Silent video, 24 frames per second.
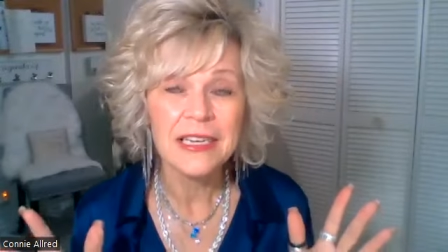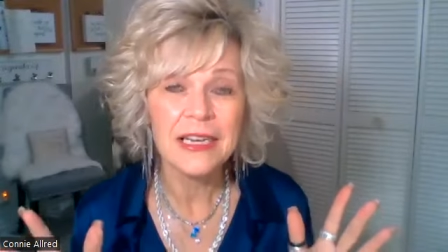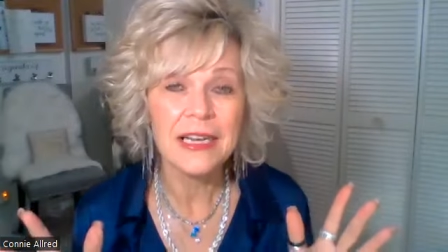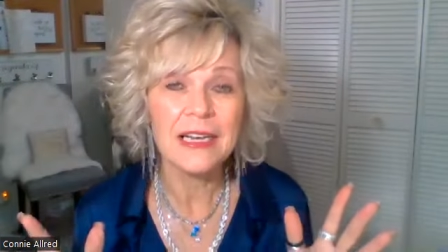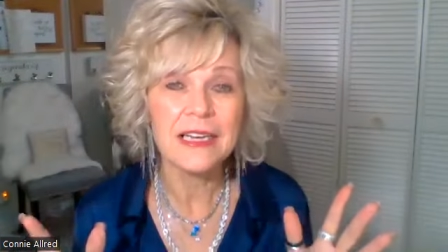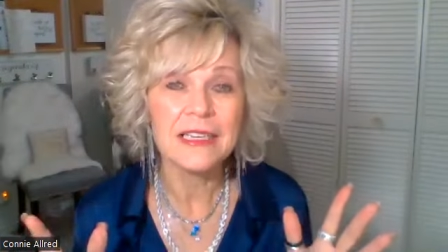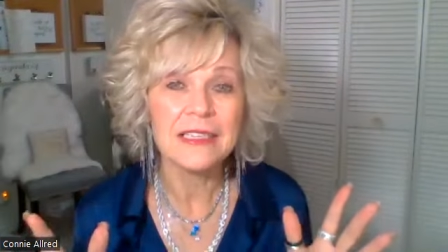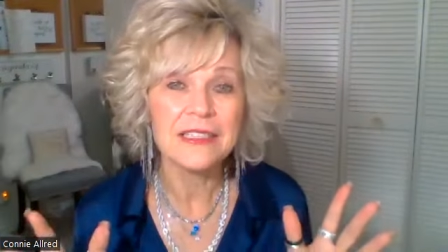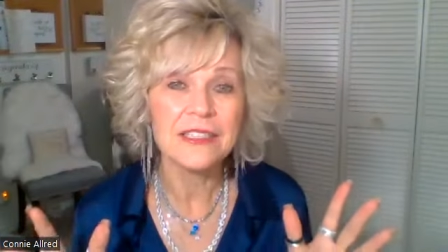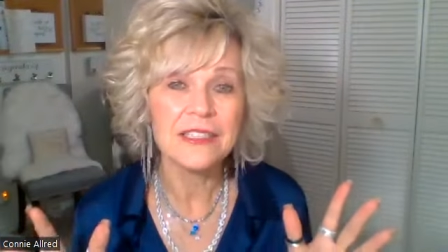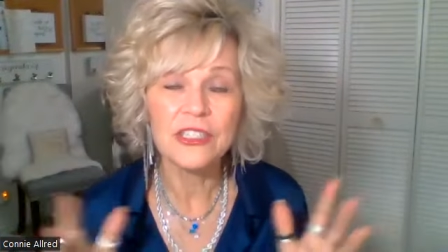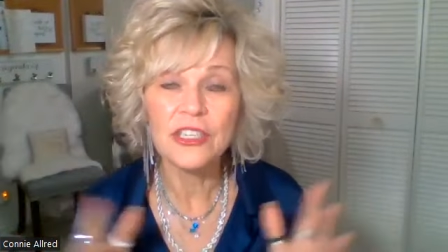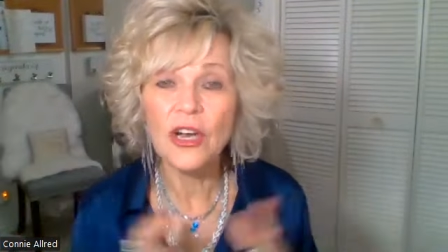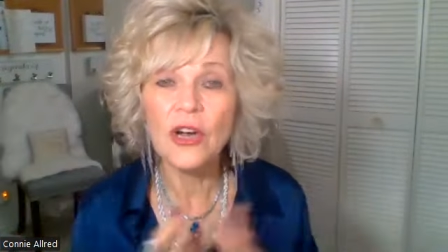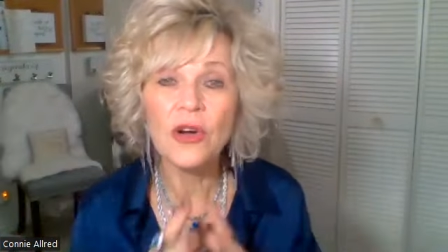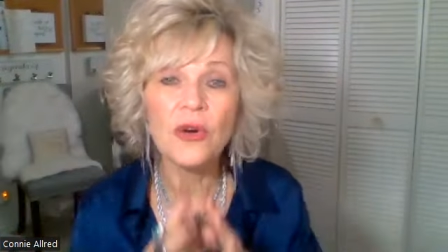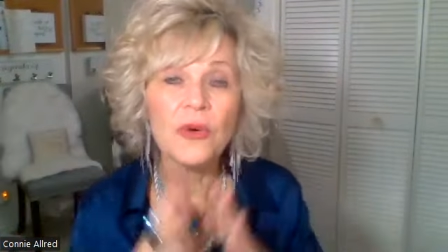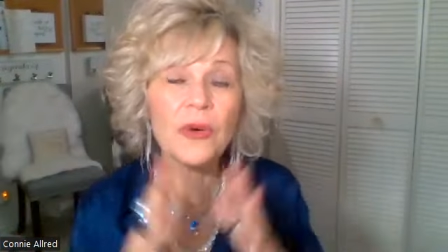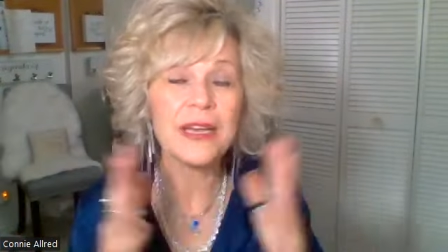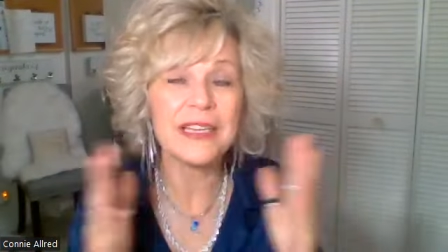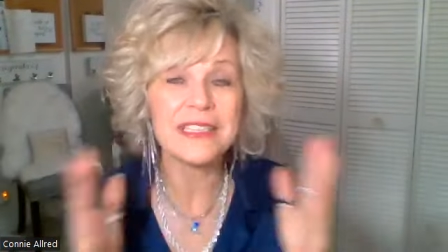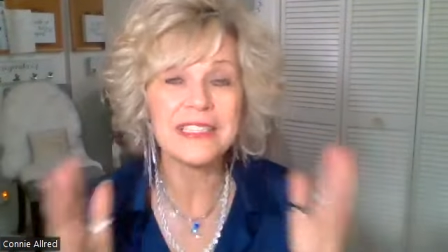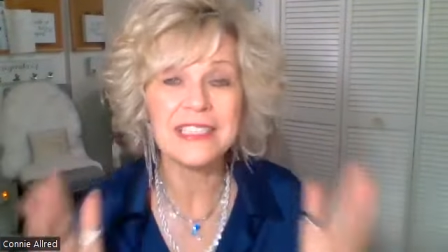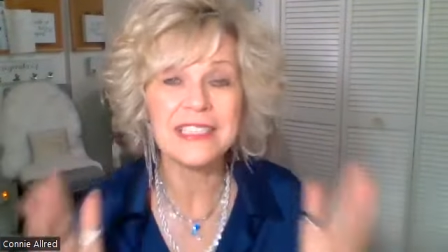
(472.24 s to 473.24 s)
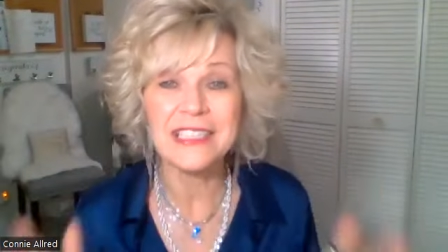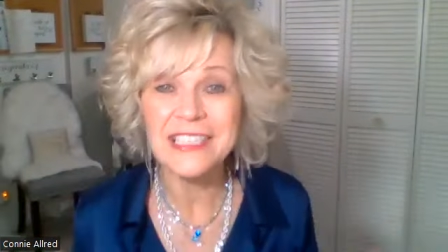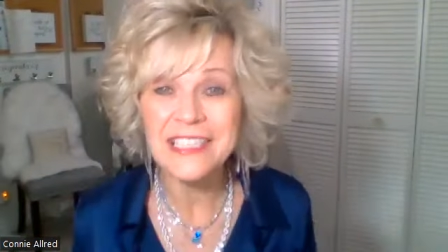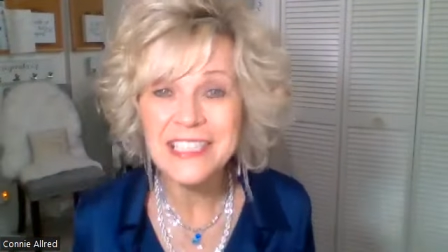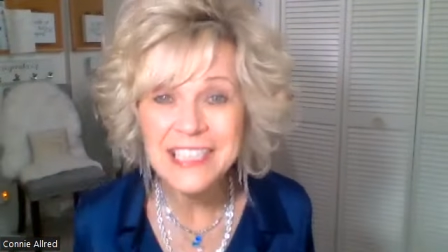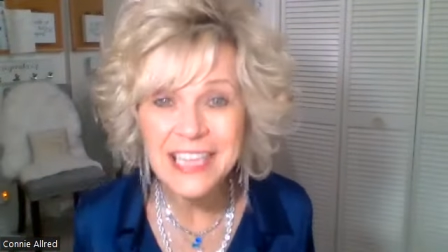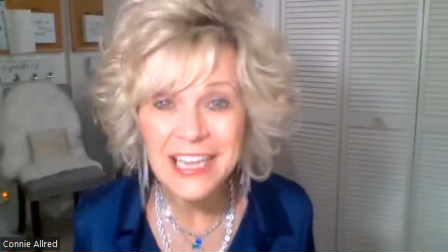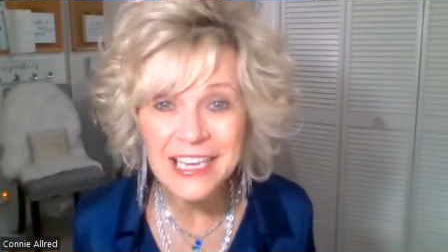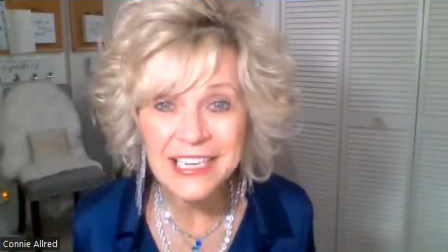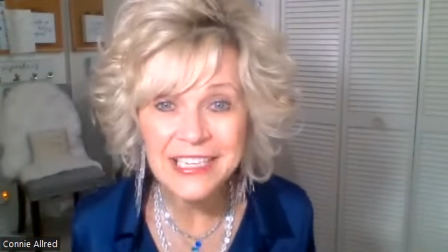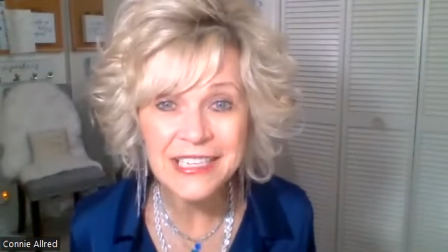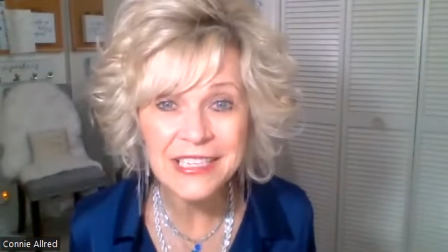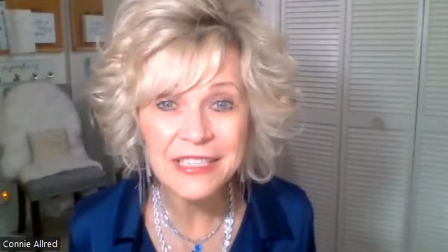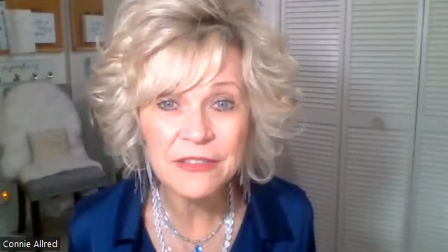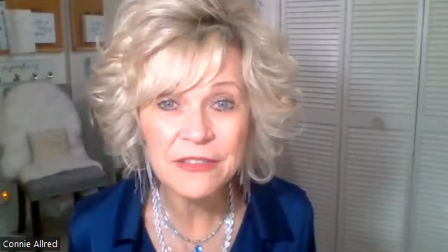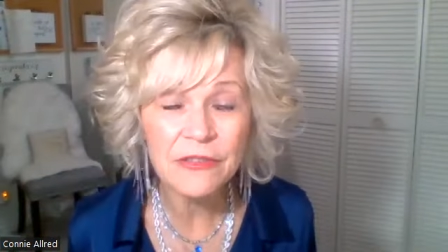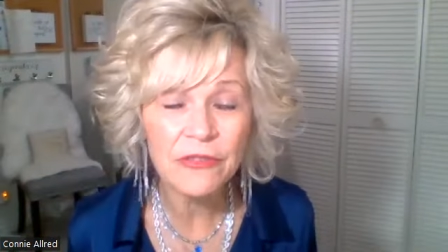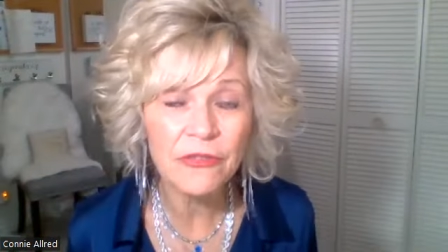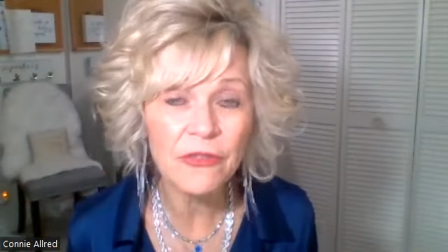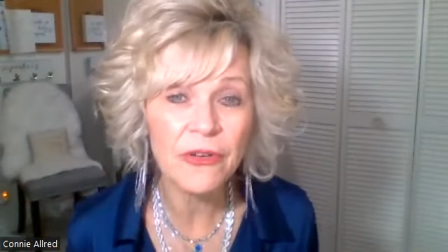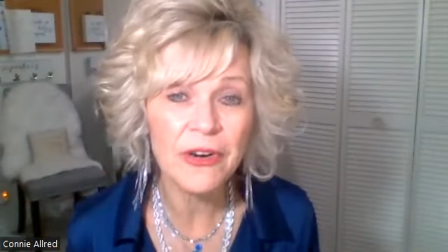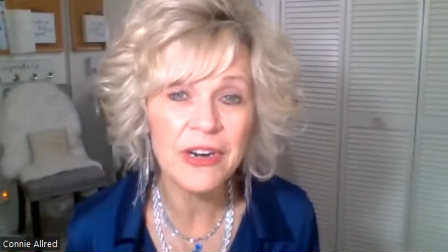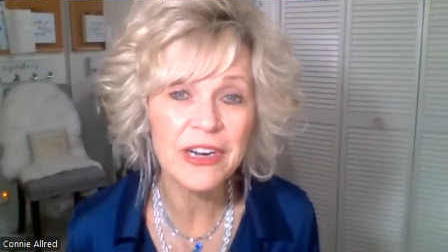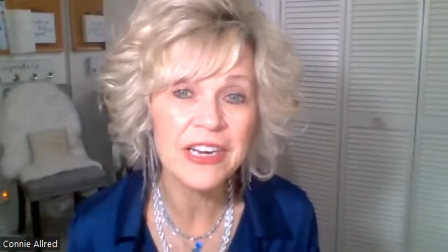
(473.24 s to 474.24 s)
uh, show as
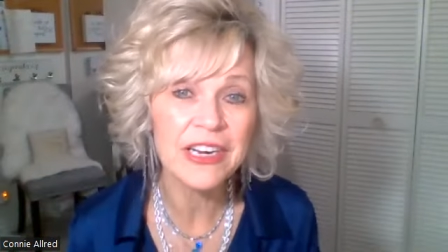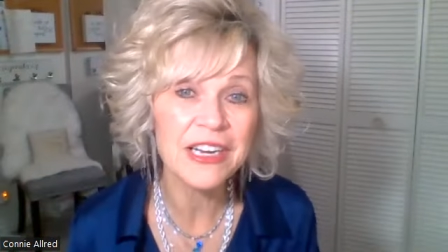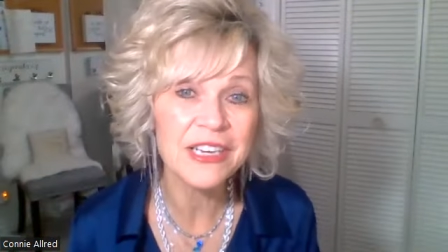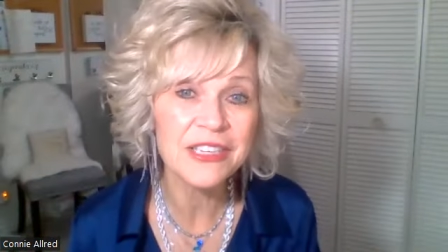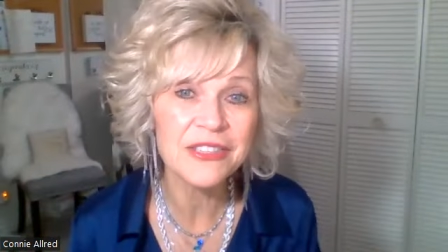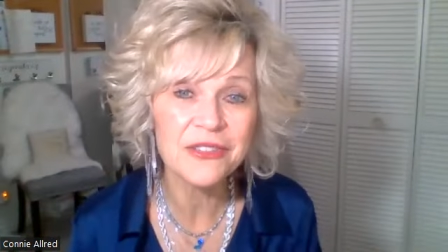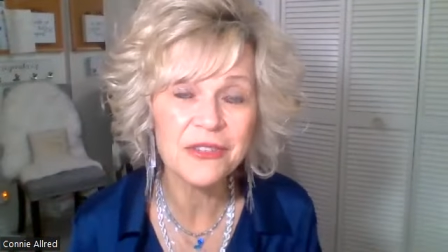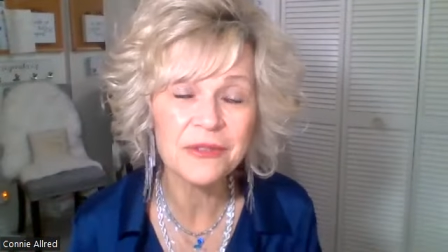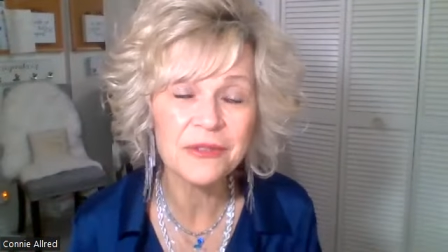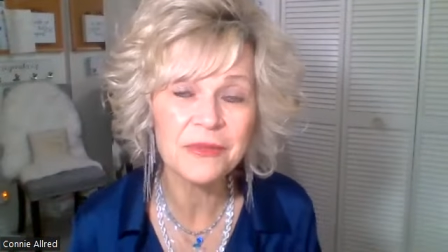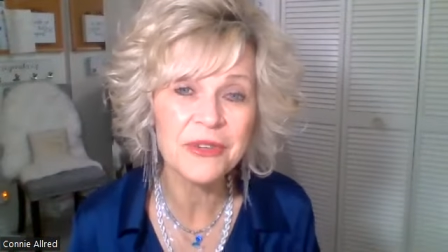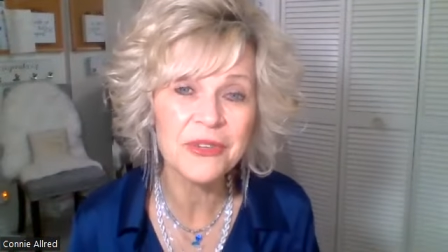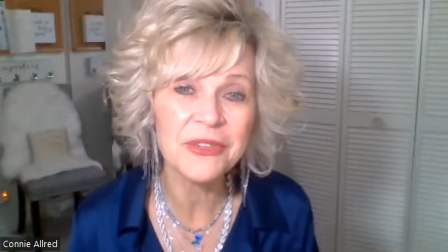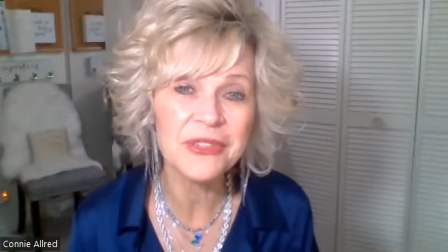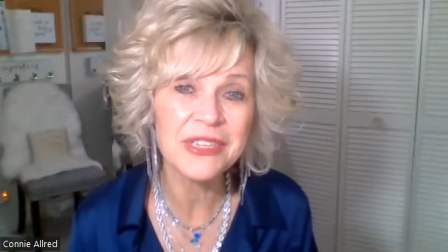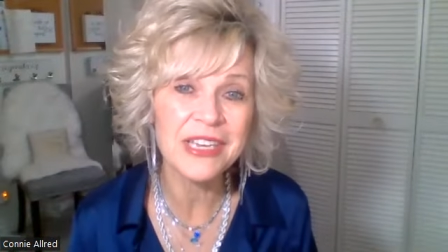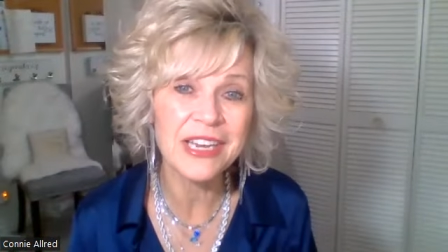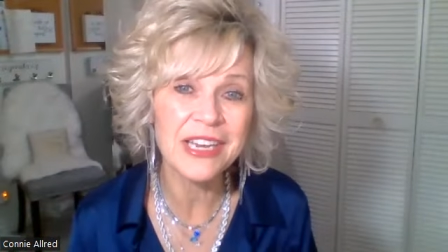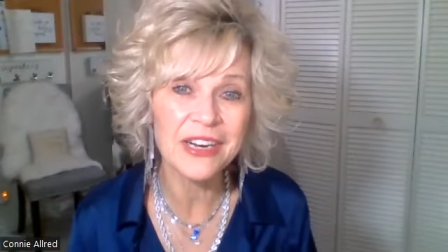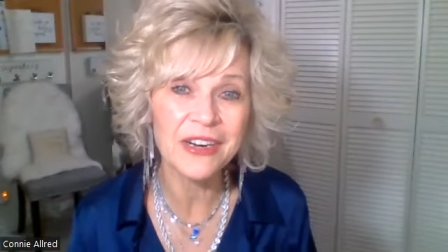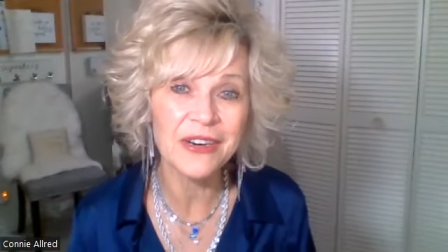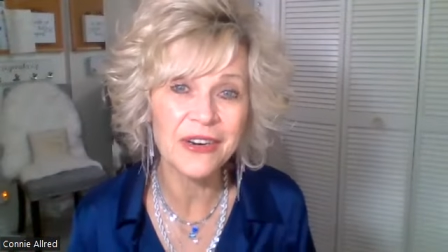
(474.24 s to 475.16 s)
incentives for our customers and